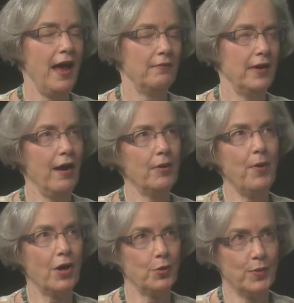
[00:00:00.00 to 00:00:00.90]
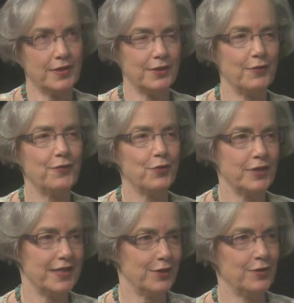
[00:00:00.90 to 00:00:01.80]
Harry Potter wasn't the
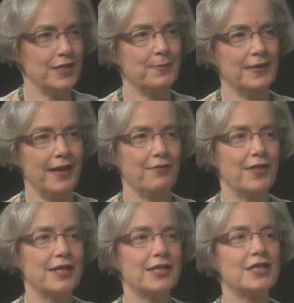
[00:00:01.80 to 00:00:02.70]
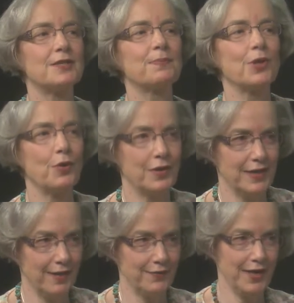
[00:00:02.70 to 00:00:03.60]
first series, but things exploded
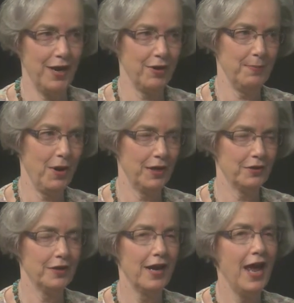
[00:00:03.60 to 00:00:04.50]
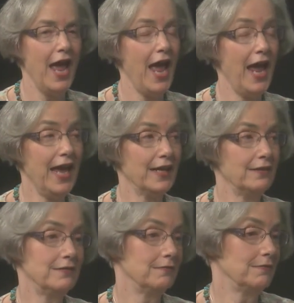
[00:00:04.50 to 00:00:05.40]
after Harry Potter.
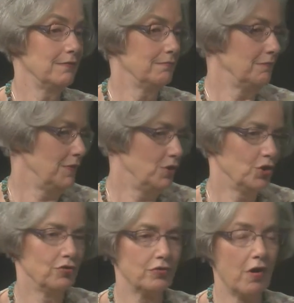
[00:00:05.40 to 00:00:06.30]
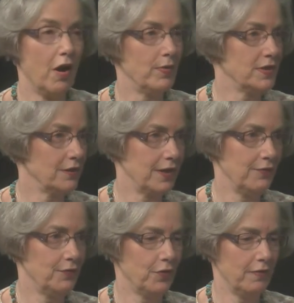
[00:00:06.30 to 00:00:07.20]
And the children are always looking
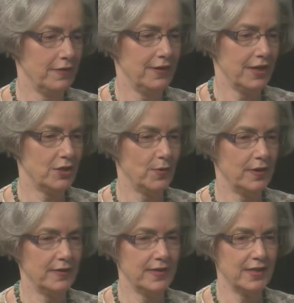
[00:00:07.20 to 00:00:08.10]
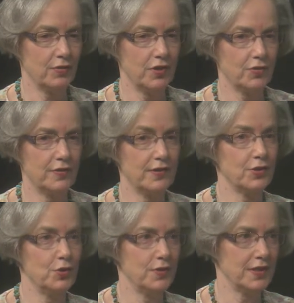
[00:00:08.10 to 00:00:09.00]
for the next one in the series, or there's
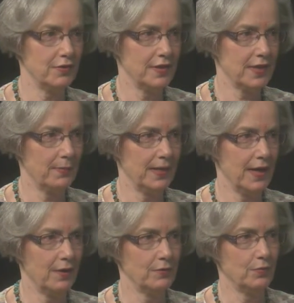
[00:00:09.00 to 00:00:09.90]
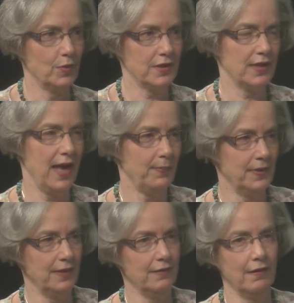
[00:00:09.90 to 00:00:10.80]
a new series coming out, and what's happening.